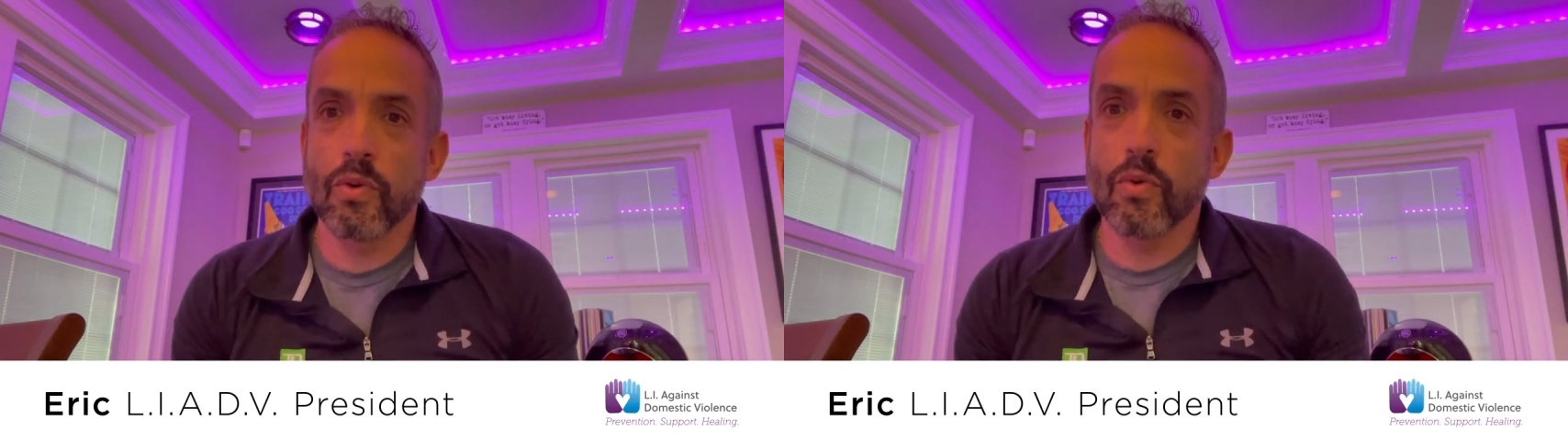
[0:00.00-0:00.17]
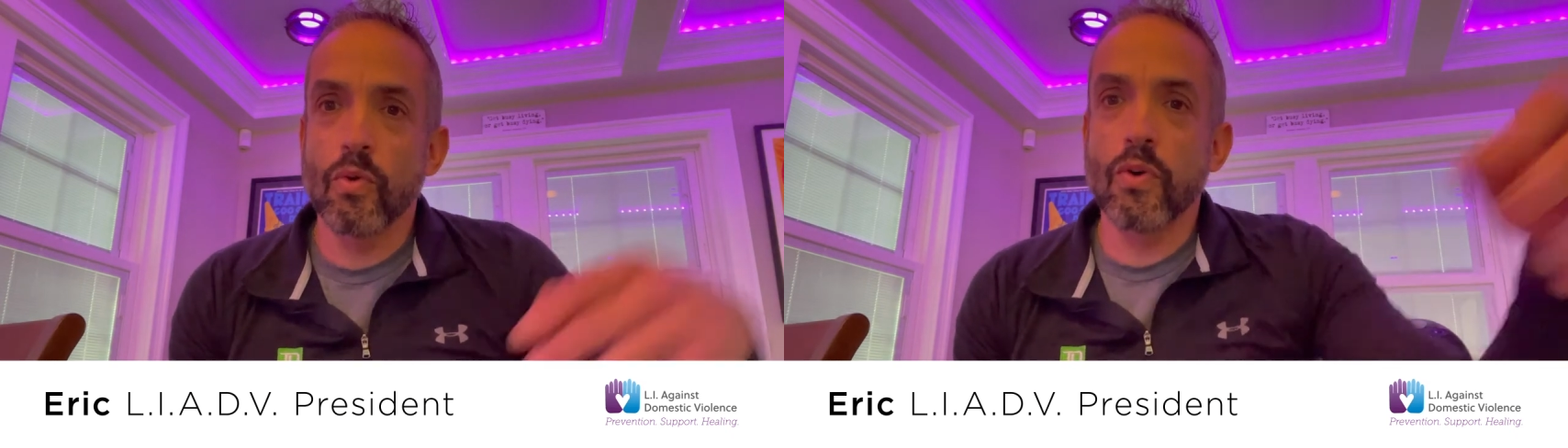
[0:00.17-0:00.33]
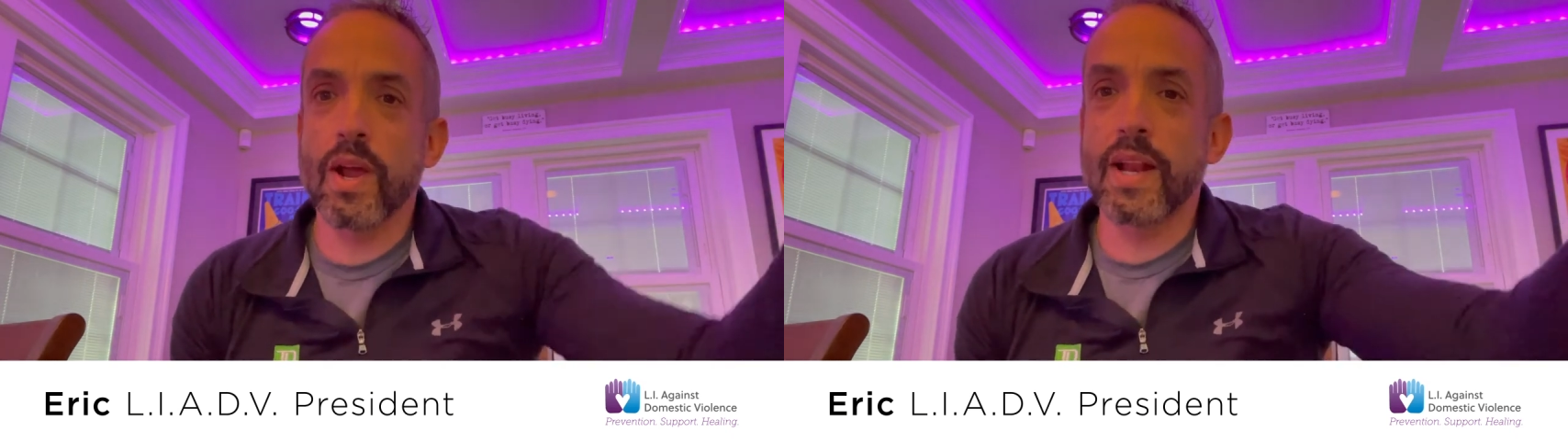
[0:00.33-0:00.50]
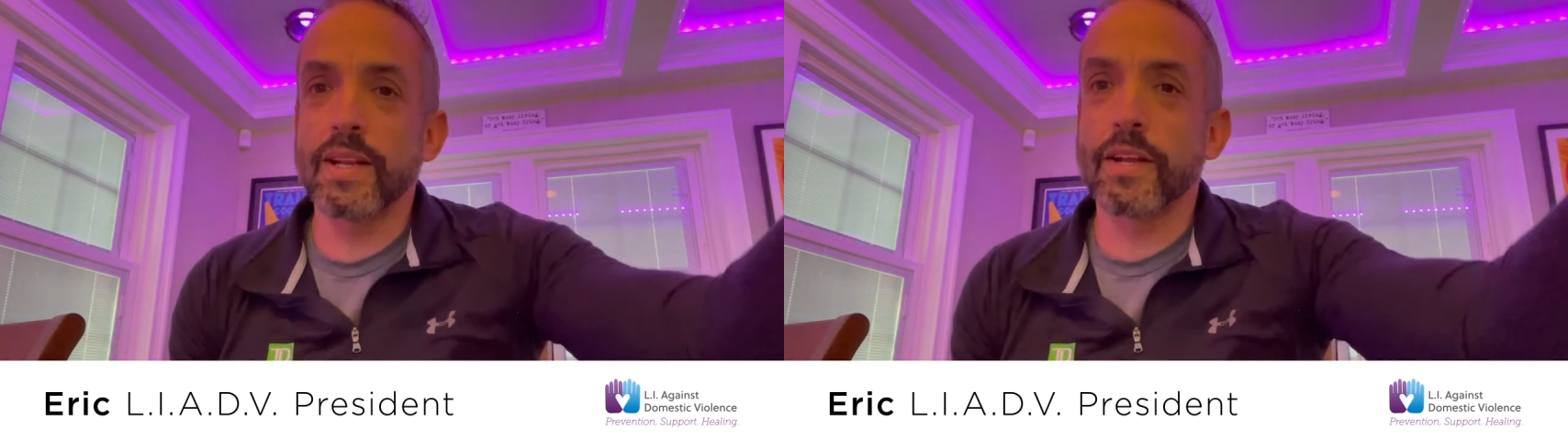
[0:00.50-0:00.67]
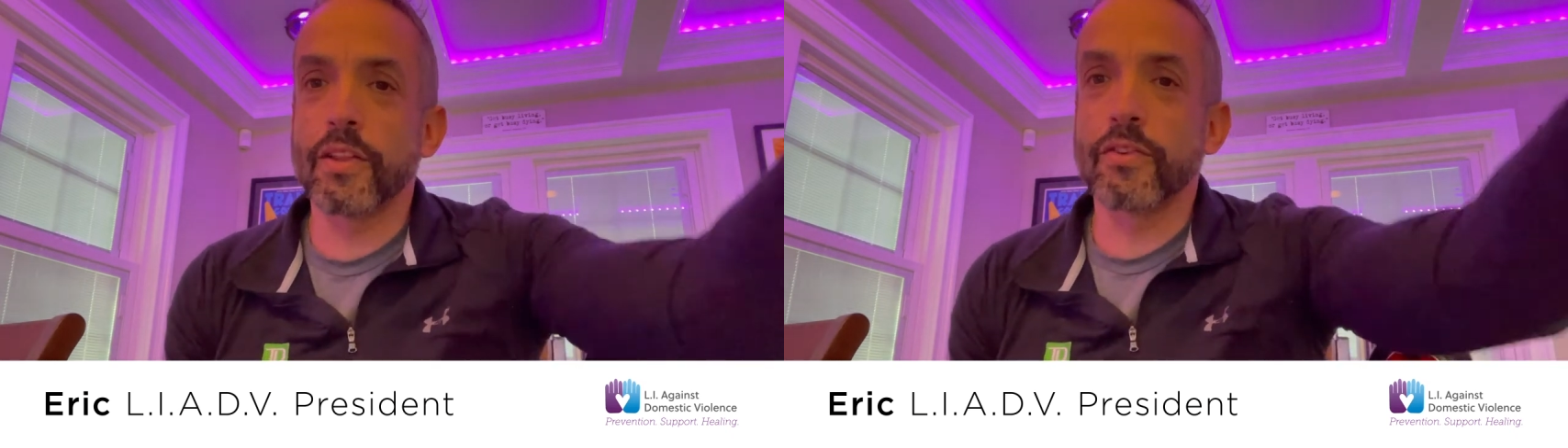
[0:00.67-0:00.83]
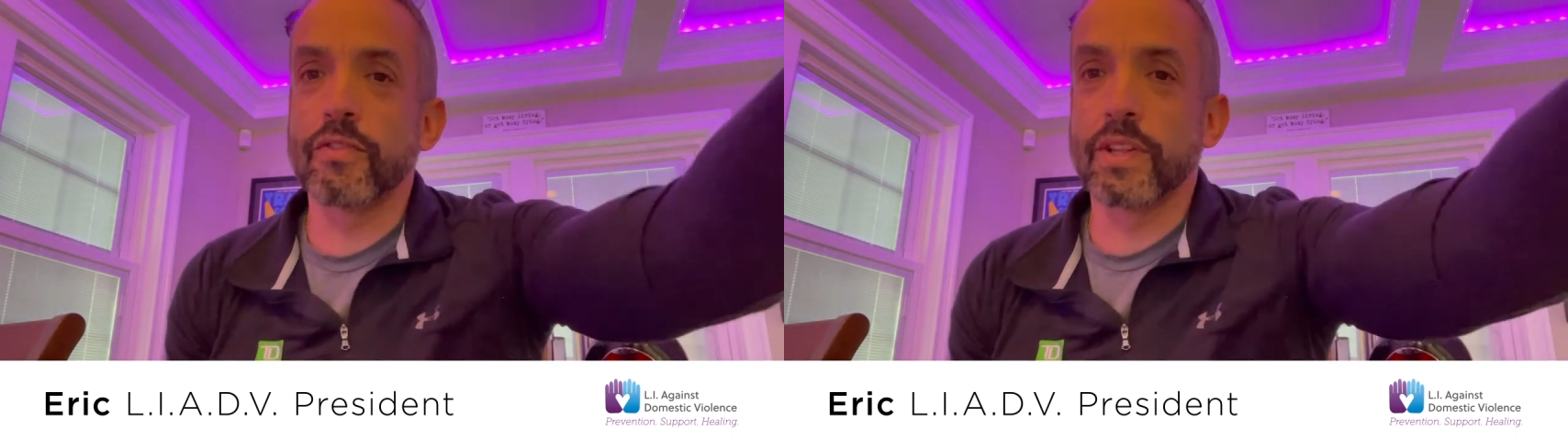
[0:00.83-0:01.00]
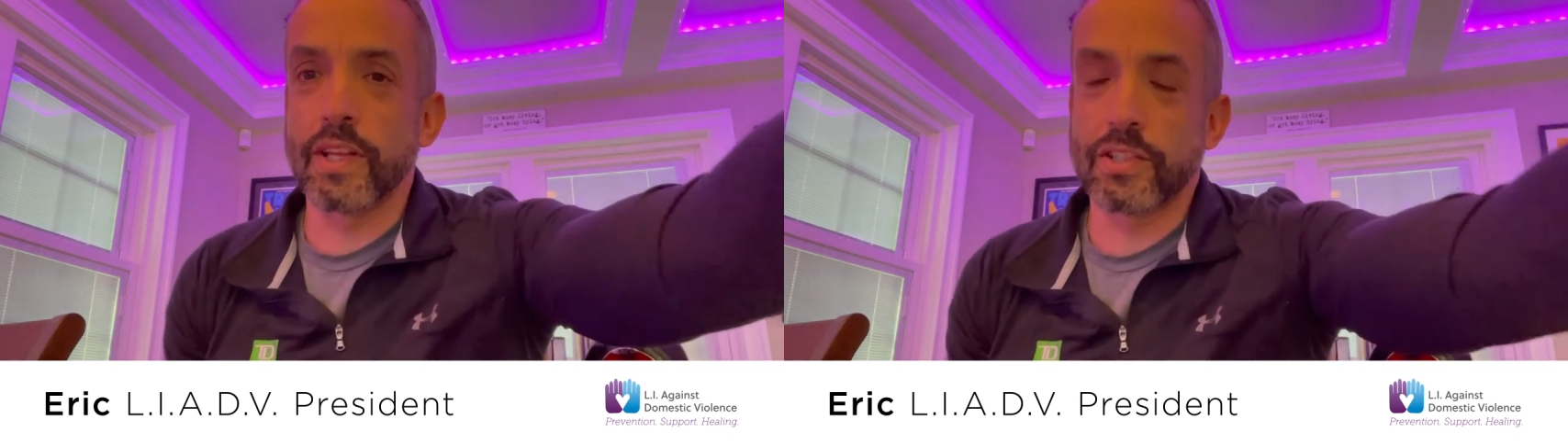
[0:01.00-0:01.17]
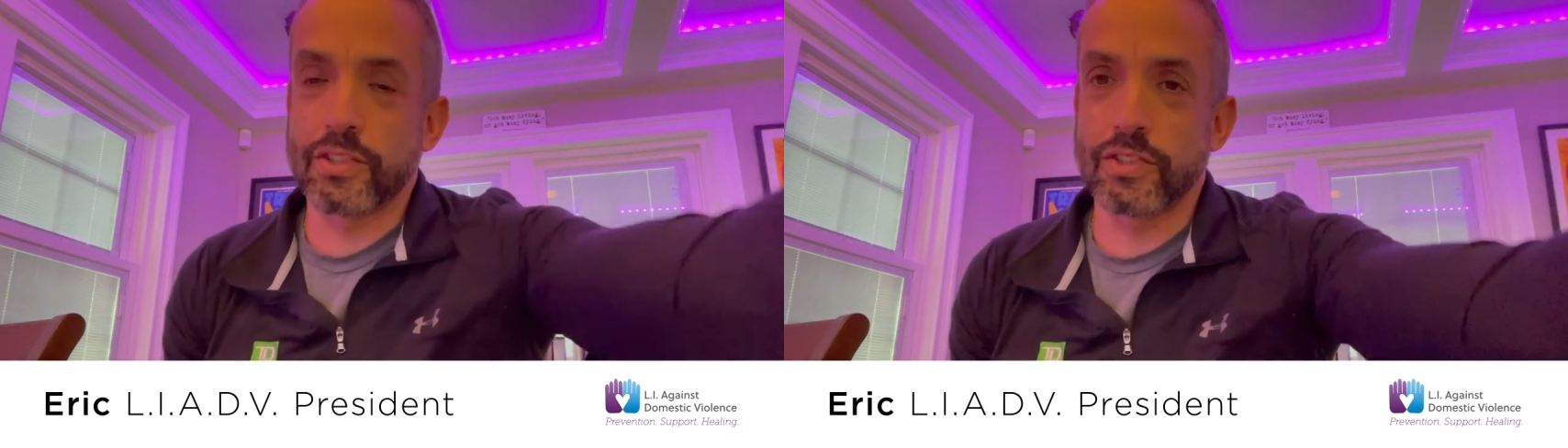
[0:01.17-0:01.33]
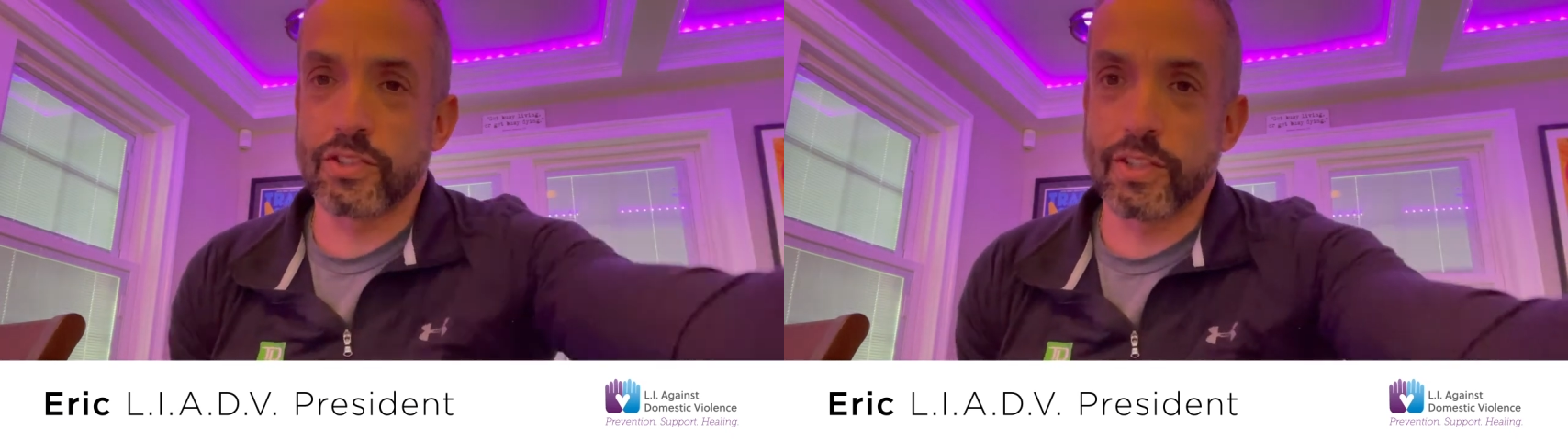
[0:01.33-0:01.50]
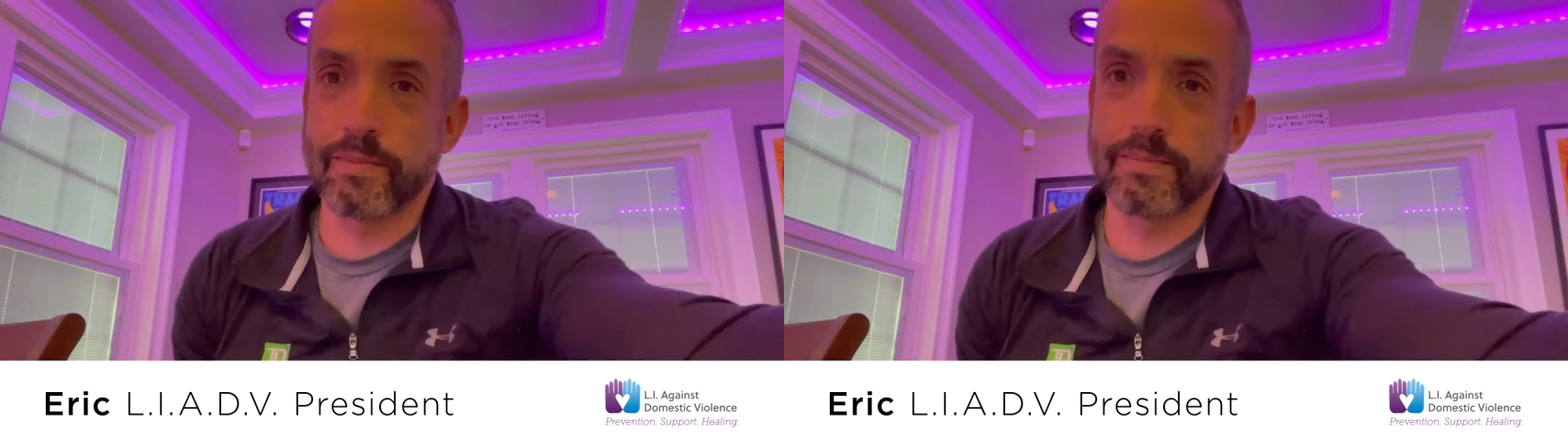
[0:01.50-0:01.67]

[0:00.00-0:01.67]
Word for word: or any other relationship.